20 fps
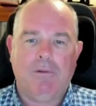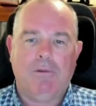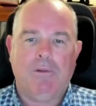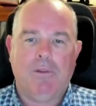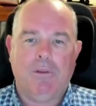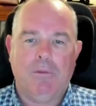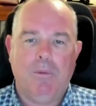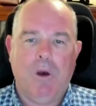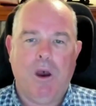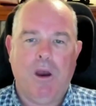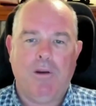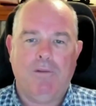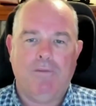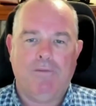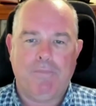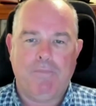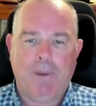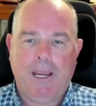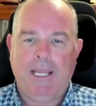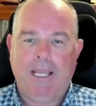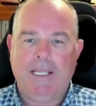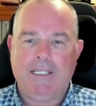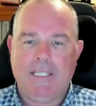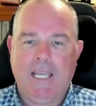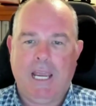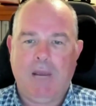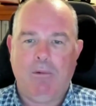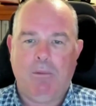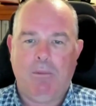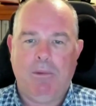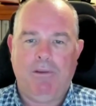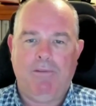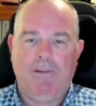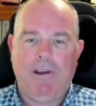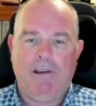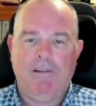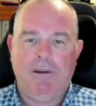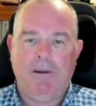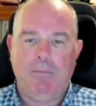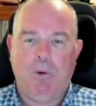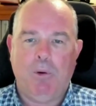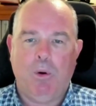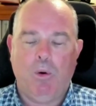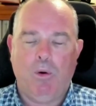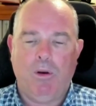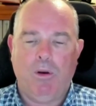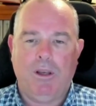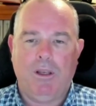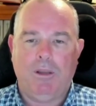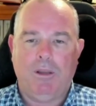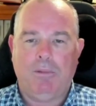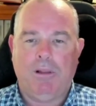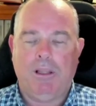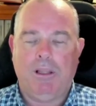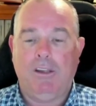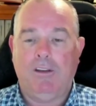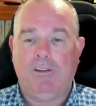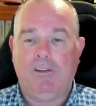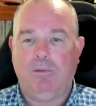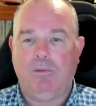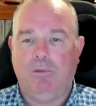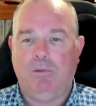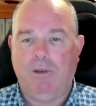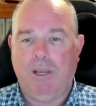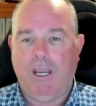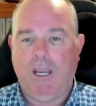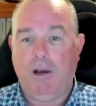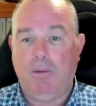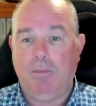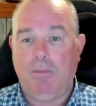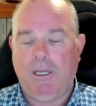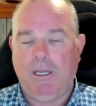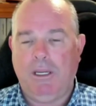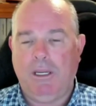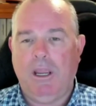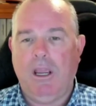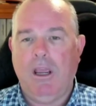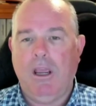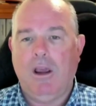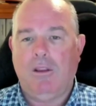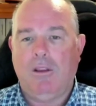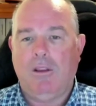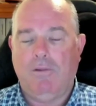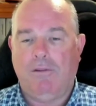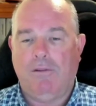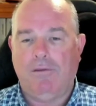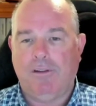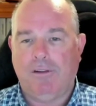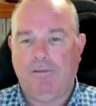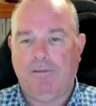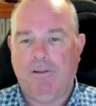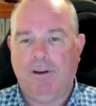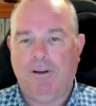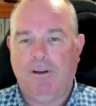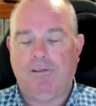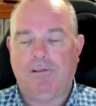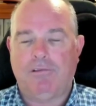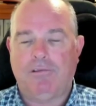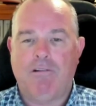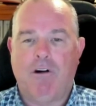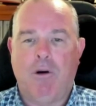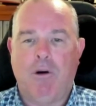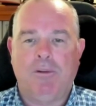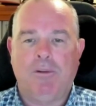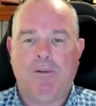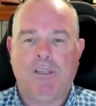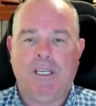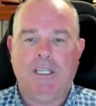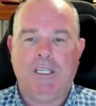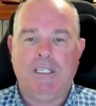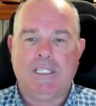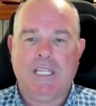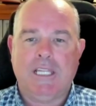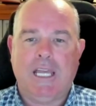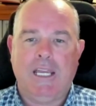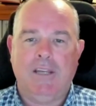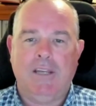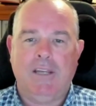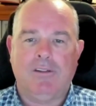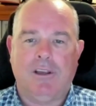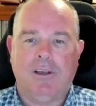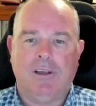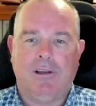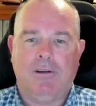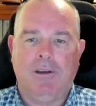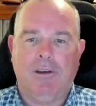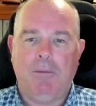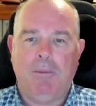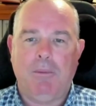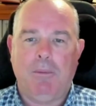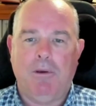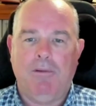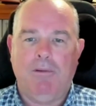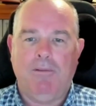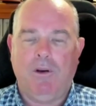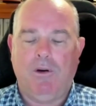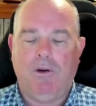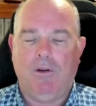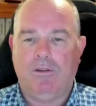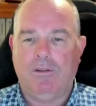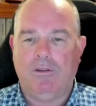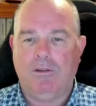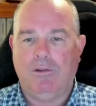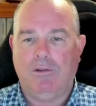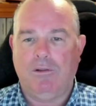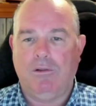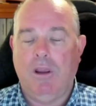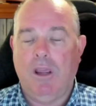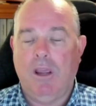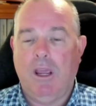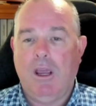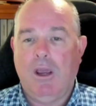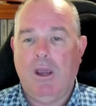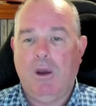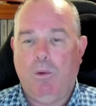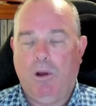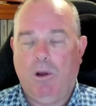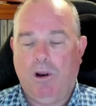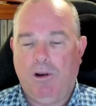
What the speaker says: the motive pans out will be very important. The police will now be, they've obviously finished the crime scene stage, so they'll now be moving on to, well and